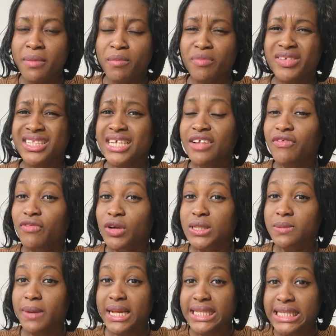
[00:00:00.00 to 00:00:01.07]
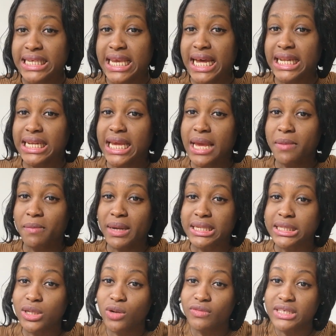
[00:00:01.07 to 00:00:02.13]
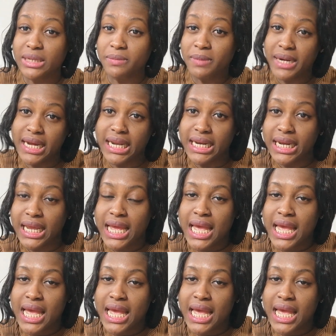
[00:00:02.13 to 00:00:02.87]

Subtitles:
send forth party at the embassy of Japan.